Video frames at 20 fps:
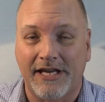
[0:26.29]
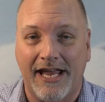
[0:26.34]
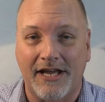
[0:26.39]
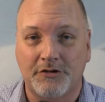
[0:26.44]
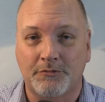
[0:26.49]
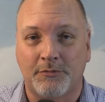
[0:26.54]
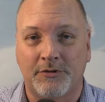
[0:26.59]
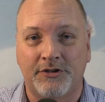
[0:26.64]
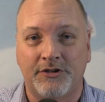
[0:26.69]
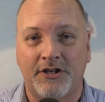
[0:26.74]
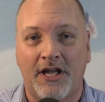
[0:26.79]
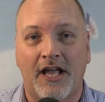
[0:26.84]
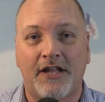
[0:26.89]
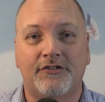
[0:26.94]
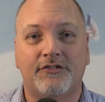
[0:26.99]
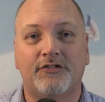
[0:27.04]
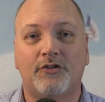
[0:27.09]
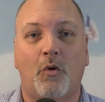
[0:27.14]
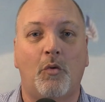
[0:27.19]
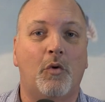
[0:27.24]
Cashmere did
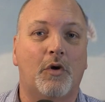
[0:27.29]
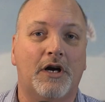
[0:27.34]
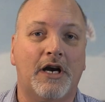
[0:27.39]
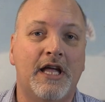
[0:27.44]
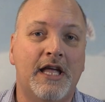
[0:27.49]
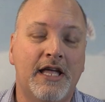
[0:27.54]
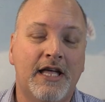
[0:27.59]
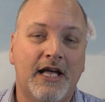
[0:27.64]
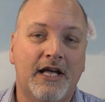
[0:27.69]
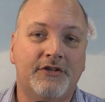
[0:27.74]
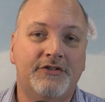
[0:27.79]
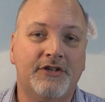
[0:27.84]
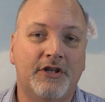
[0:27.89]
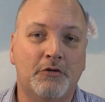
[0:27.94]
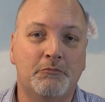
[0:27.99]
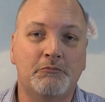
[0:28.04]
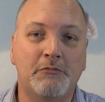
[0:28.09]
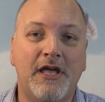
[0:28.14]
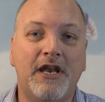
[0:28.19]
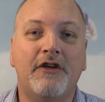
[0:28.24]
not score
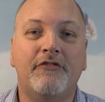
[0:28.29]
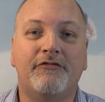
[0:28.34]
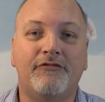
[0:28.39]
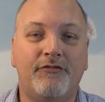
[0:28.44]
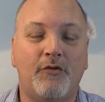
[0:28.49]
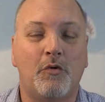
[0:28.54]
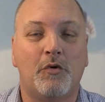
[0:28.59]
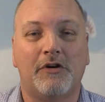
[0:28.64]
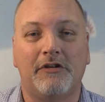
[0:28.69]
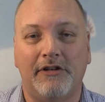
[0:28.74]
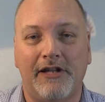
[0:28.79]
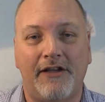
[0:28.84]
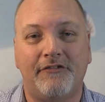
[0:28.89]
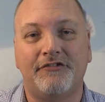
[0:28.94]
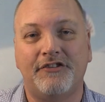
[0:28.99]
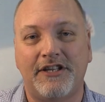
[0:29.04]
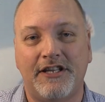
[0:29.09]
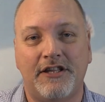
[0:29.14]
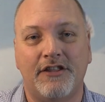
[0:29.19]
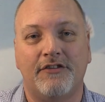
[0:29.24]
until a minute four
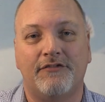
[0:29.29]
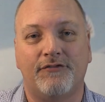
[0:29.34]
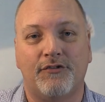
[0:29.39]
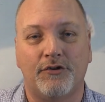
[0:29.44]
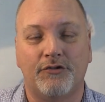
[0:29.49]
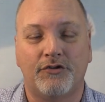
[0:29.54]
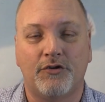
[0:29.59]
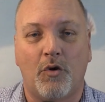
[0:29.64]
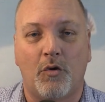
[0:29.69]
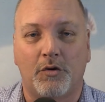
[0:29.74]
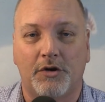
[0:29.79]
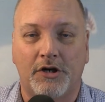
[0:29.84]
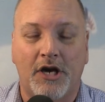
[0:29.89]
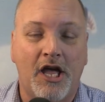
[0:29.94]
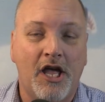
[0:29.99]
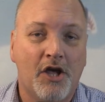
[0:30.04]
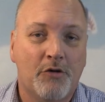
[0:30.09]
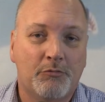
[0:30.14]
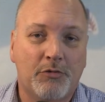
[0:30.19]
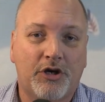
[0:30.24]
left in the first quarter,
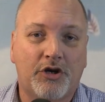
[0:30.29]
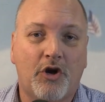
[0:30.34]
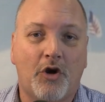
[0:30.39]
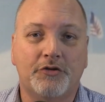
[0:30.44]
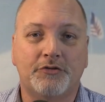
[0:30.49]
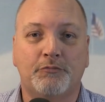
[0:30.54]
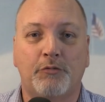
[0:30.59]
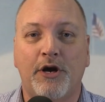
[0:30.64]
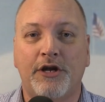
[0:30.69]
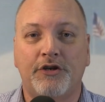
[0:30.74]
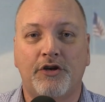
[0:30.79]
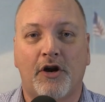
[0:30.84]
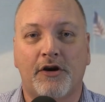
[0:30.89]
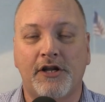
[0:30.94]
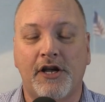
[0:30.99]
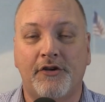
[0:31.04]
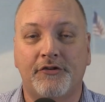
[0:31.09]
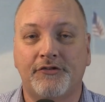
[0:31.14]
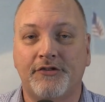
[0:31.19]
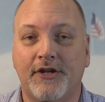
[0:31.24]
but Coach Brent
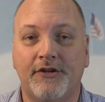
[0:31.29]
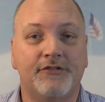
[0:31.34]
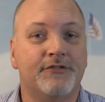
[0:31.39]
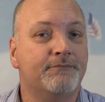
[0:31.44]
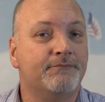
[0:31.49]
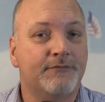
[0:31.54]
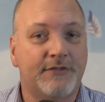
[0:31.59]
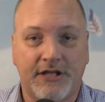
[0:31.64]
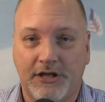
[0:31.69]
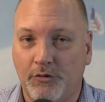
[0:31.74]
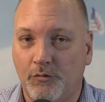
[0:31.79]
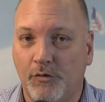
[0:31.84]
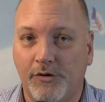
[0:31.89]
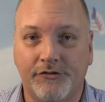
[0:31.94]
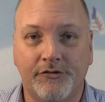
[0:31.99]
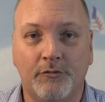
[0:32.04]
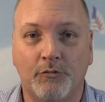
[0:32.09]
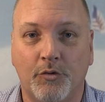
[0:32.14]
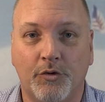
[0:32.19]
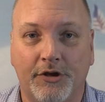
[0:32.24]
Darnell says he
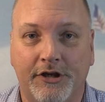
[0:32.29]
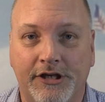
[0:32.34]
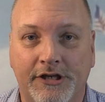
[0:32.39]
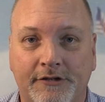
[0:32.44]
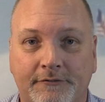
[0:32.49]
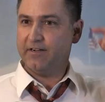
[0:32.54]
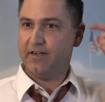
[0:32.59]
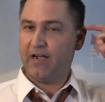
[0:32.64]
wasn't worried.